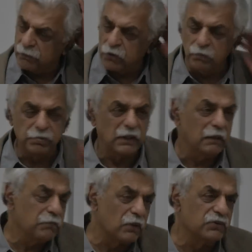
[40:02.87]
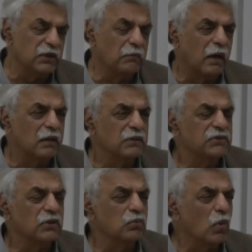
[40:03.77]
are probably, because the
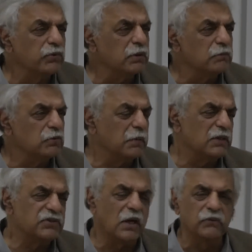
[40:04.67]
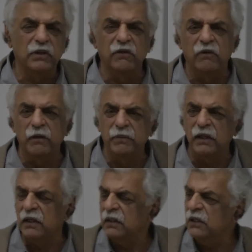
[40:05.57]
Americans don't want them to be, Saudi
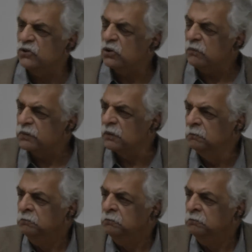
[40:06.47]
Arabia and Egypt.